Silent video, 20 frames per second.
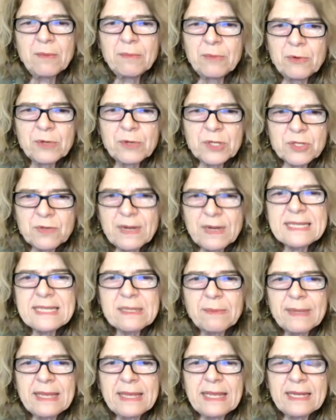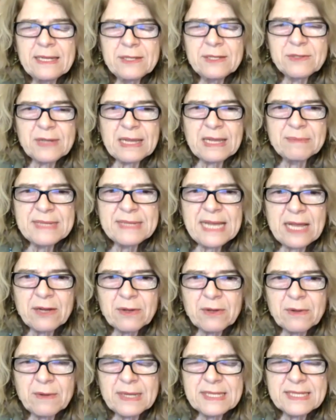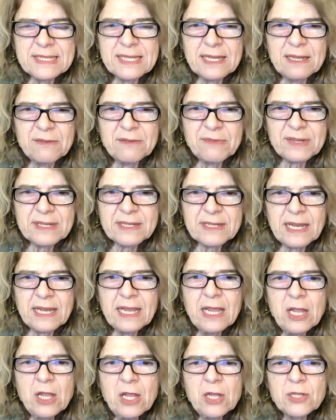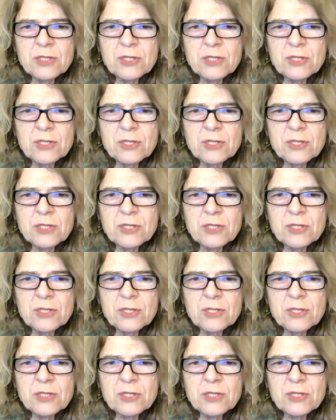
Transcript: Mortgage rates are beginning to come down quite significantly.